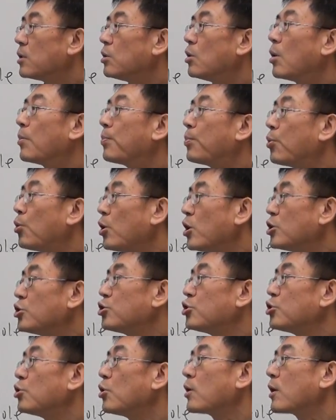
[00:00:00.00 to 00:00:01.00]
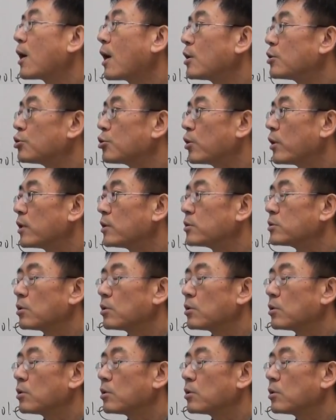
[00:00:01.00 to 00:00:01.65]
you breach your contract.